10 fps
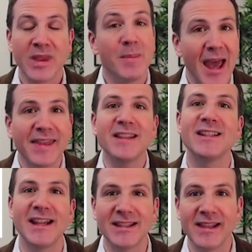The math is
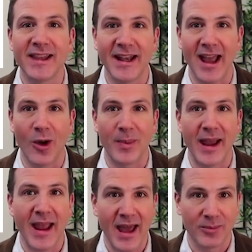nicely laid out
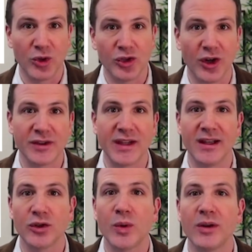by Adam Kucharski
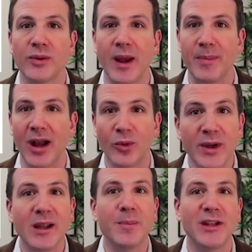in a Twitter thread, but I'll
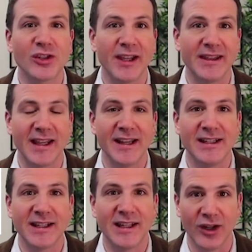recapitulate the
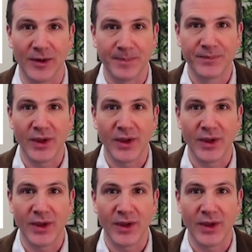idea here.